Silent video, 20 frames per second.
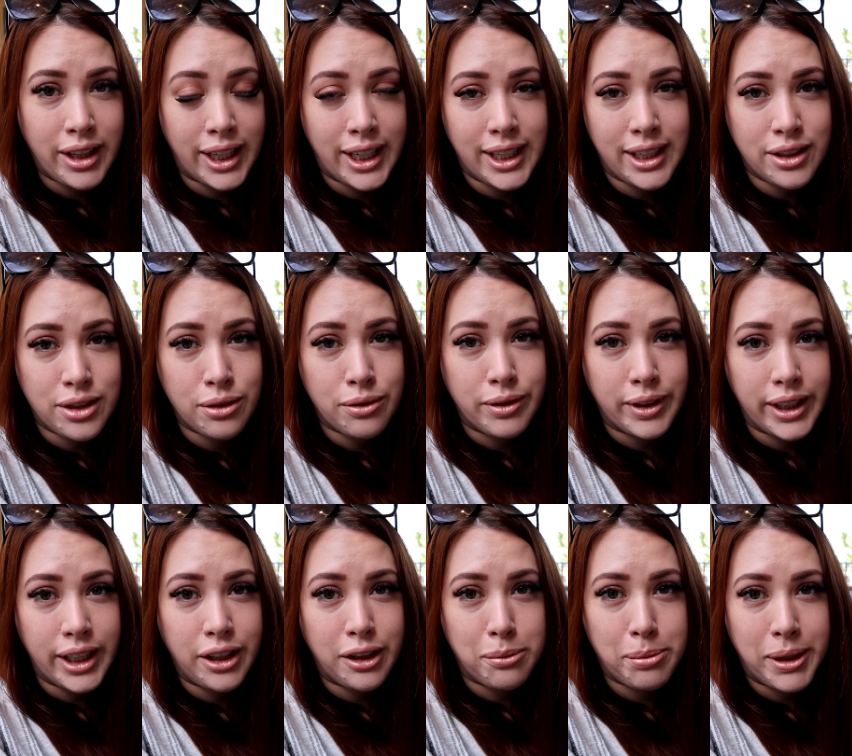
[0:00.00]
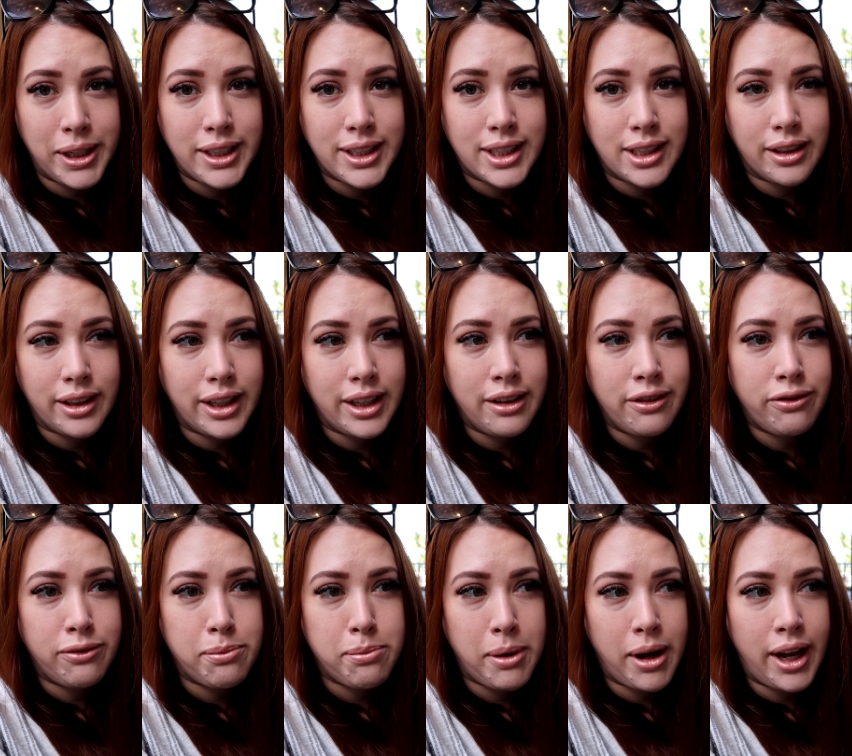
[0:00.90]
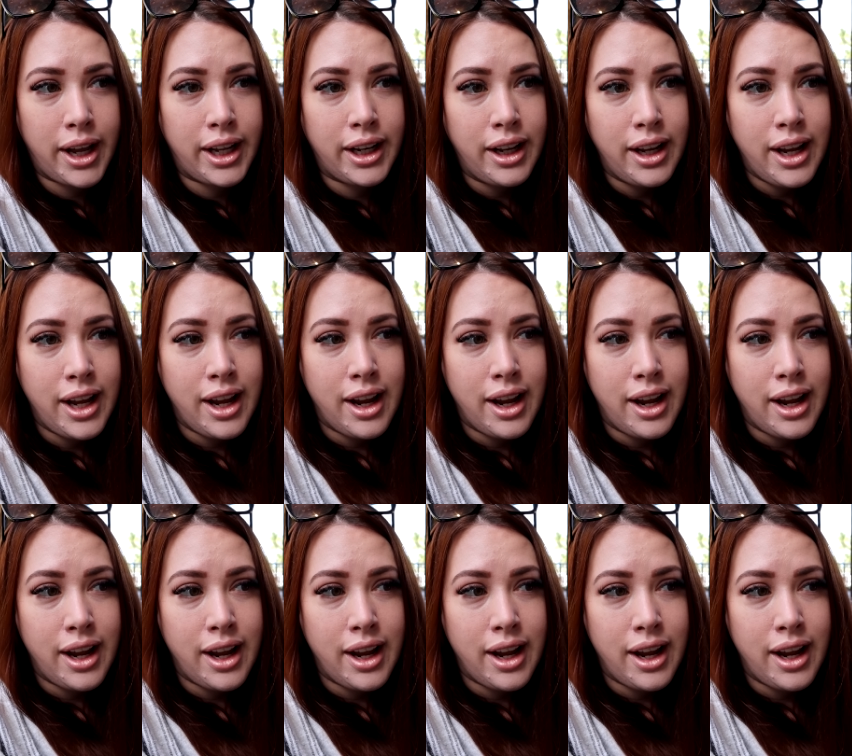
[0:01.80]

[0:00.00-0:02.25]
Like it is a really good place to live, but